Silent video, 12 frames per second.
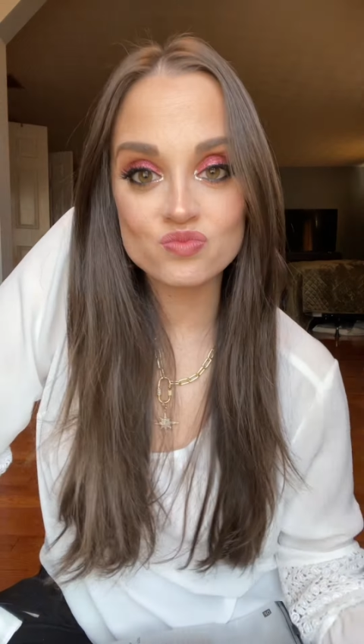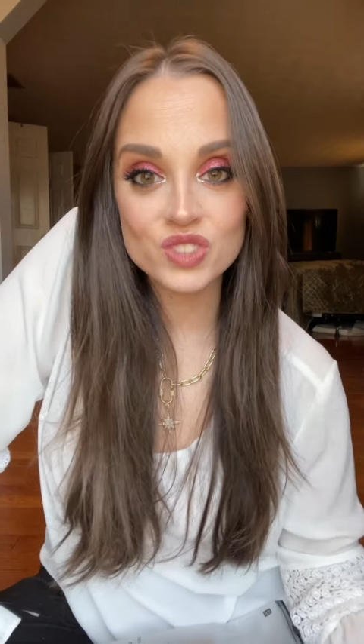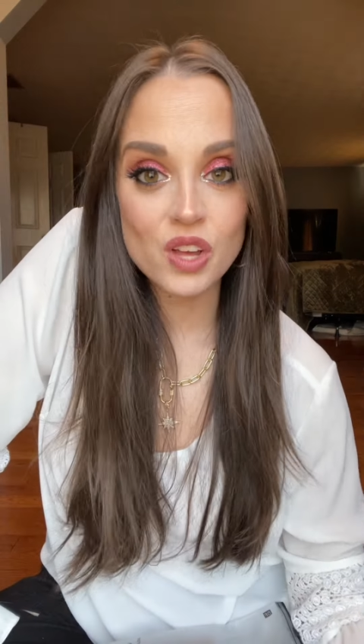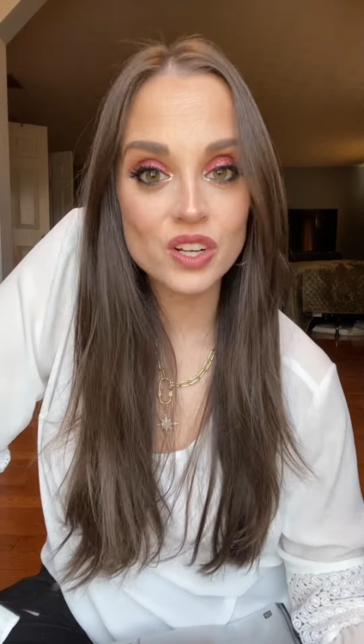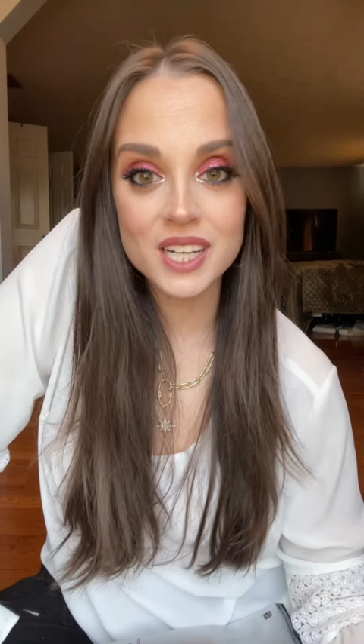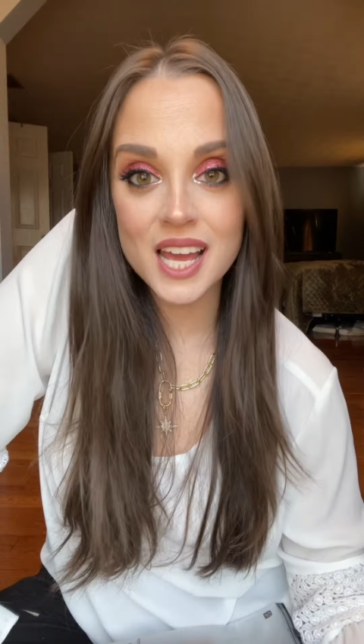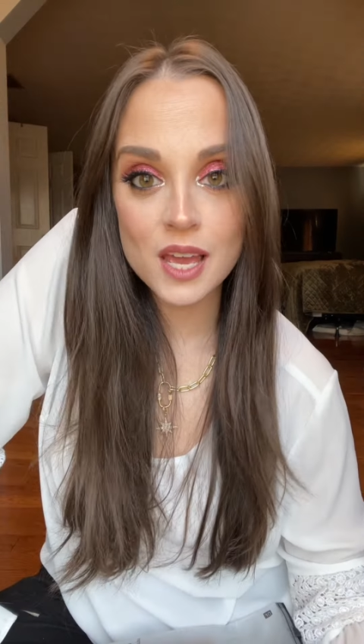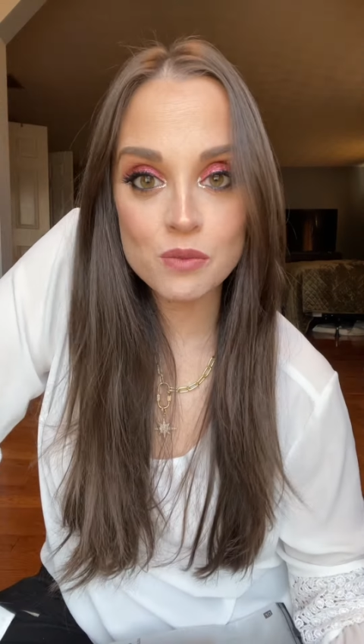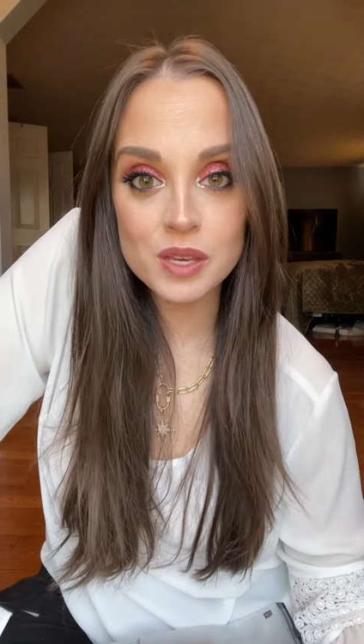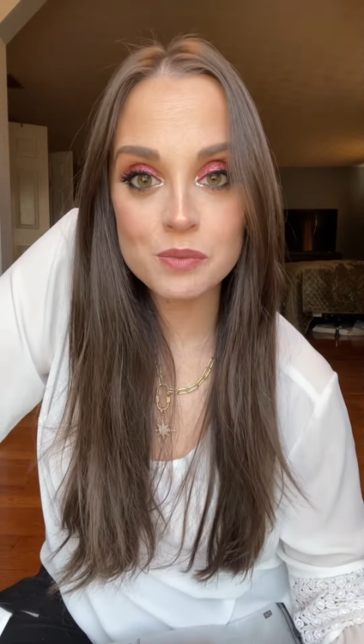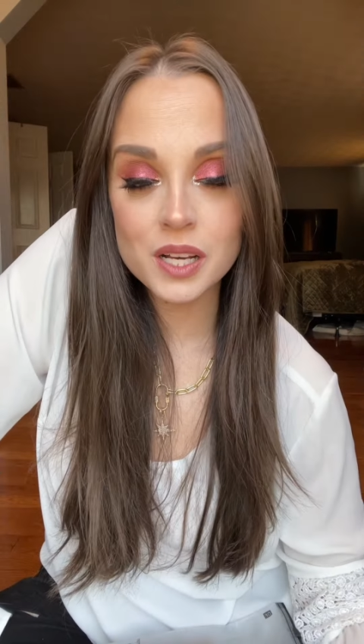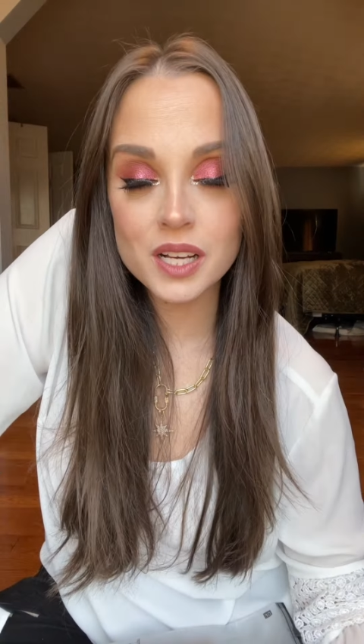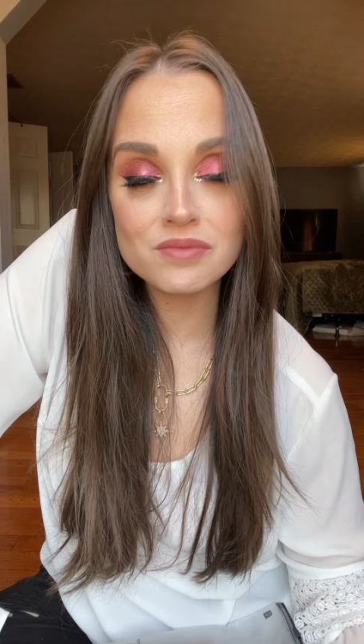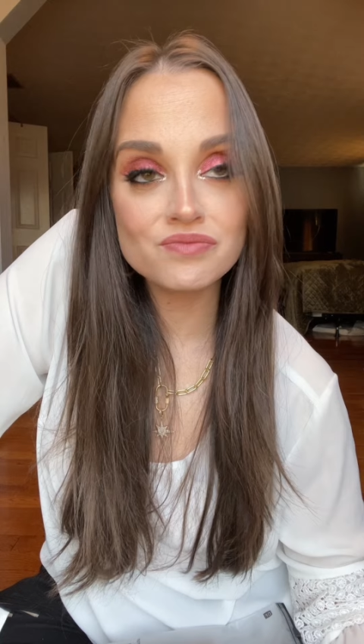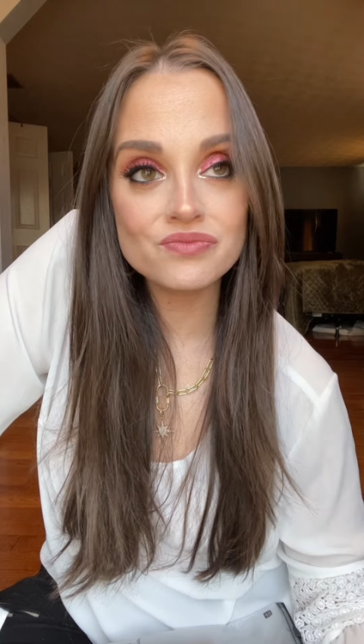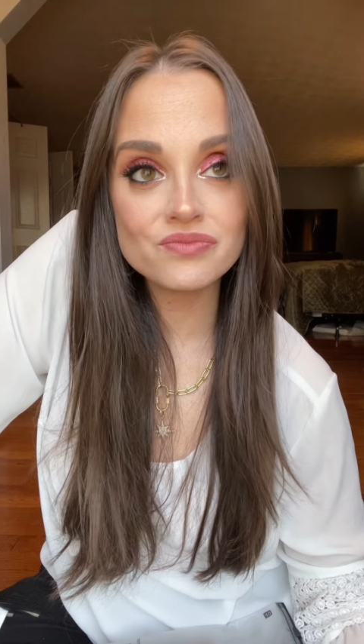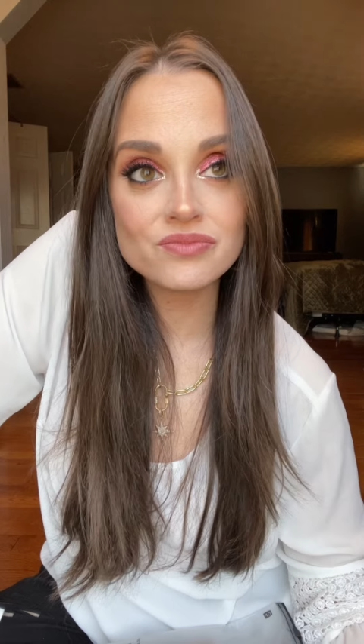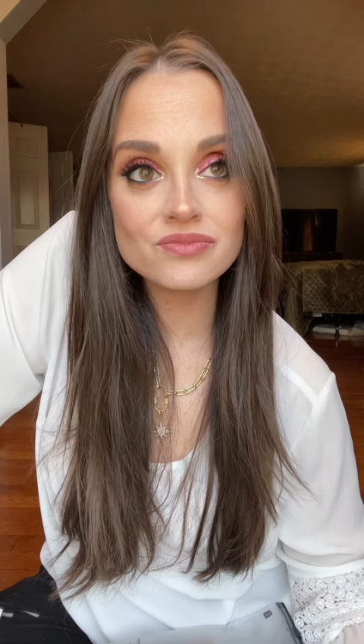Y'all are gonna hate me, but
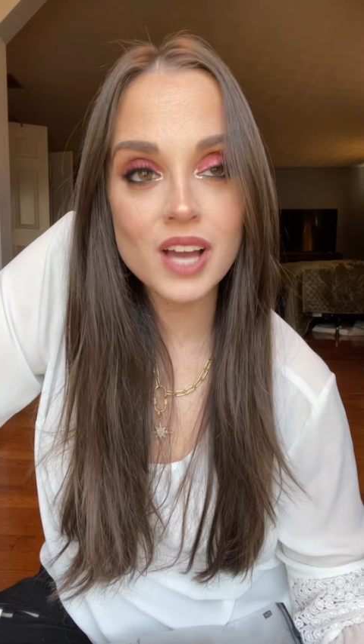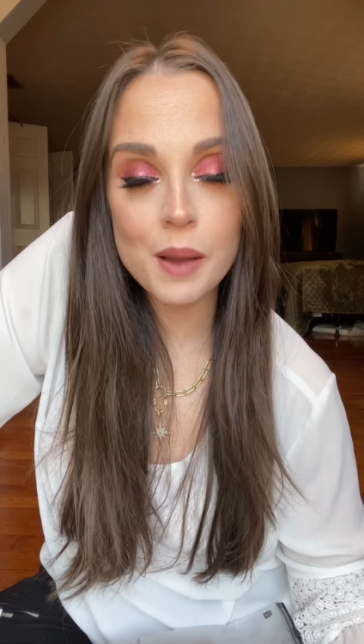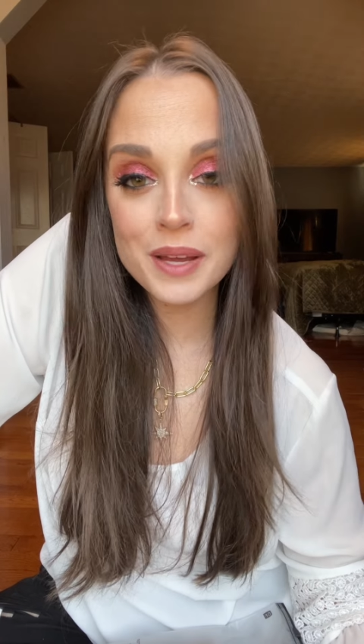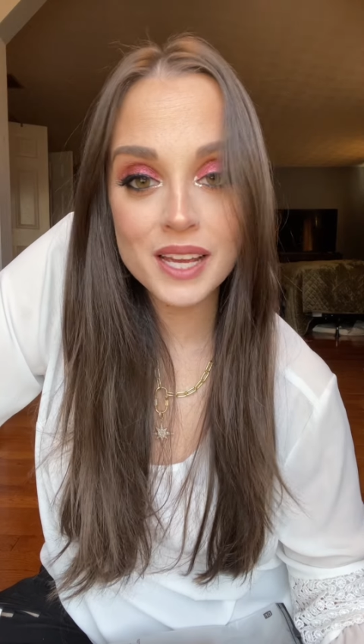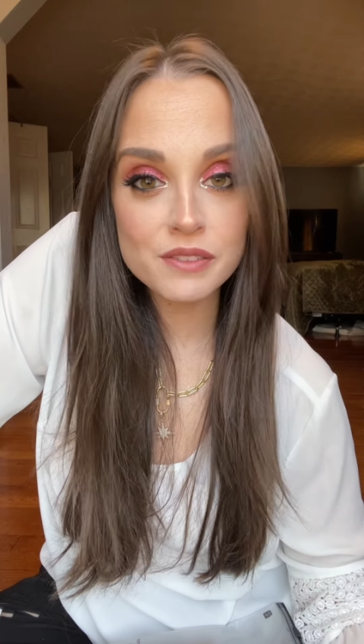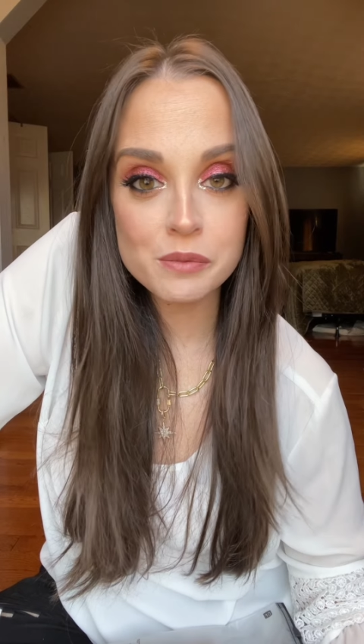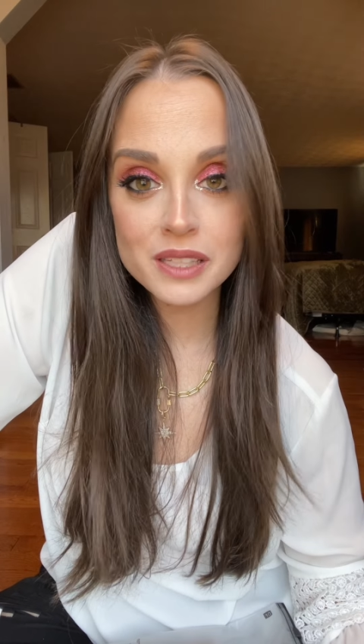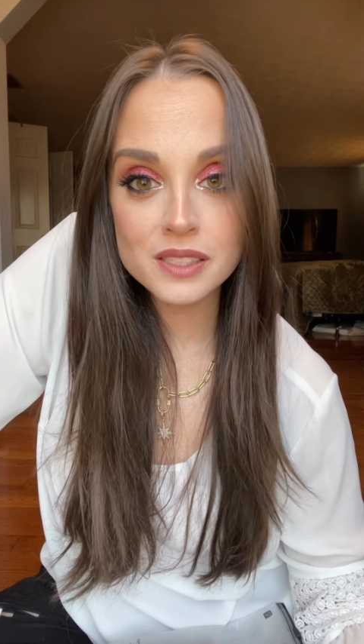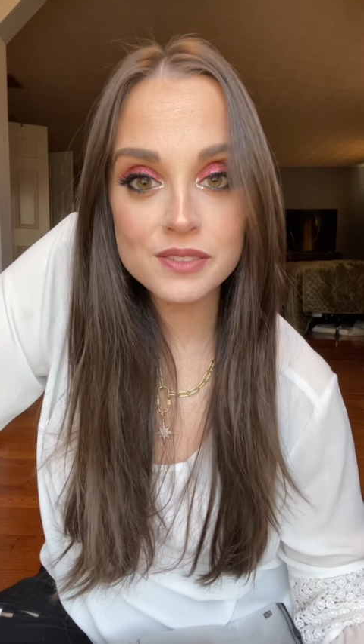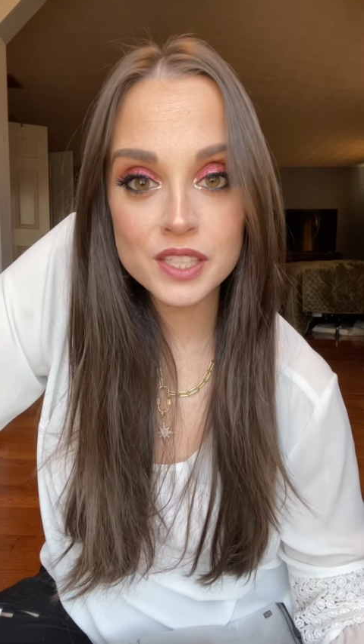I might have to make this